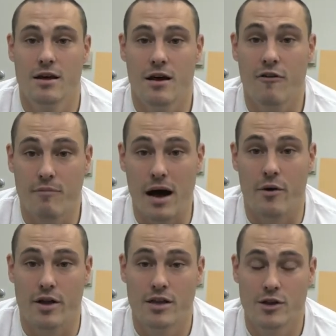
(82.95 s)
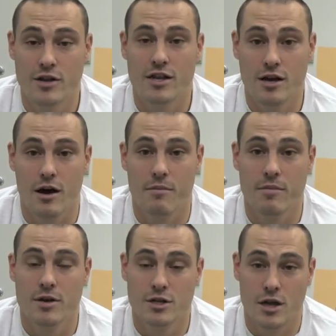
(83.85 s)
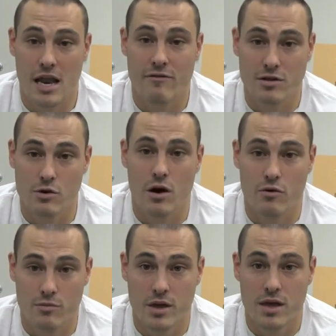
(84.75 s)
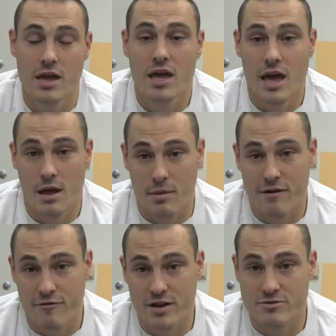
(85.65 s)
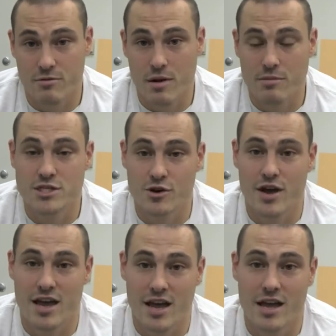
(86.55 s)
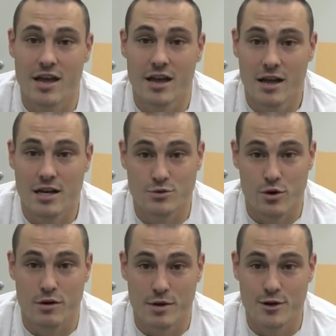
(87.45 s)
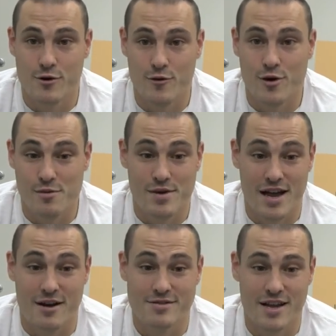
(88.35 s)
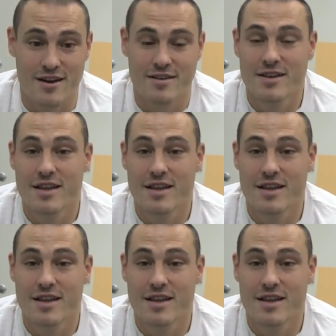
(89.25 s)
of Maui, you need to come to have a luau with me and my friends from the MSUAA because we're going to be doing it real big out there.